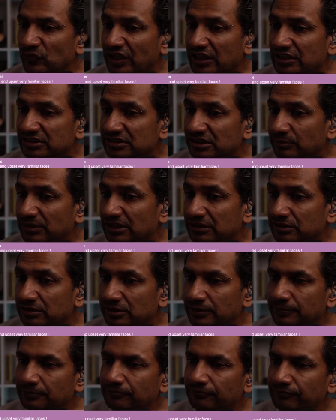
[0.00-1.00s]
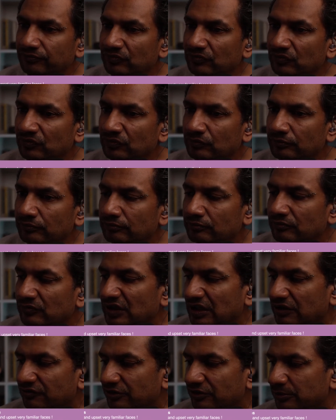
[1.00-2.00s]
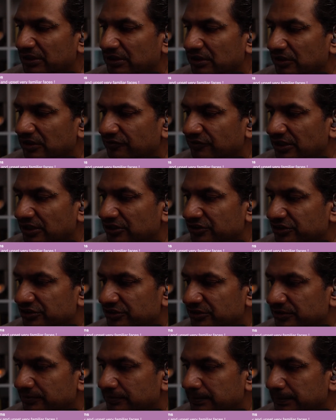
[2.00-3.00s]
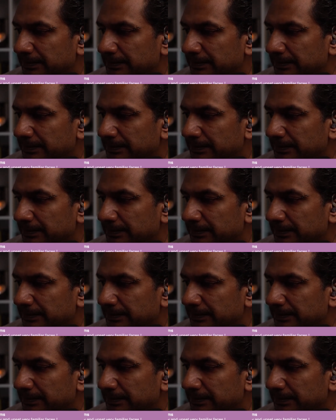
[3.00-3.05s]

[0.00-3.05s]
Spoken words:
Yes, Amanda. Familiar faces.